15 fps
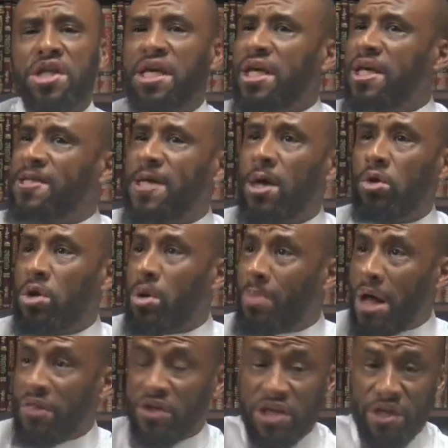He can tell you
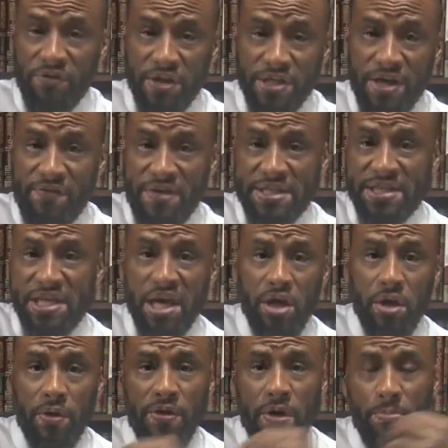about the different
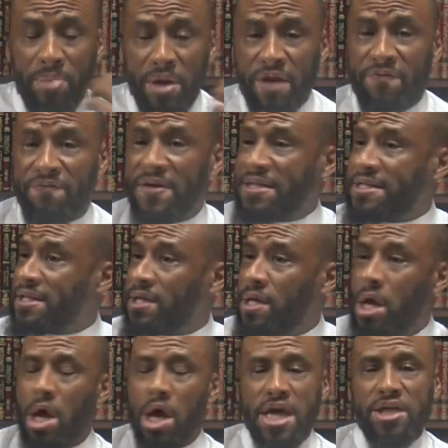tafsir and their benefits, and
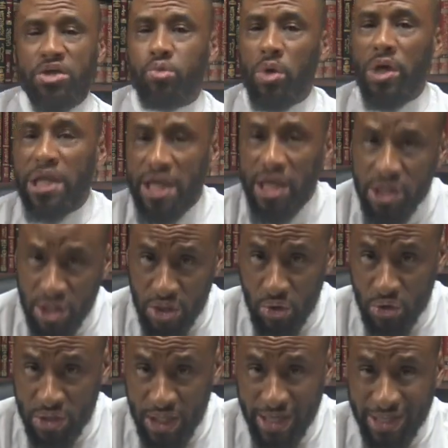he's really into
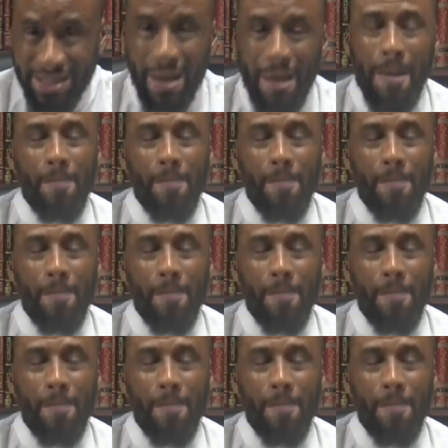those things.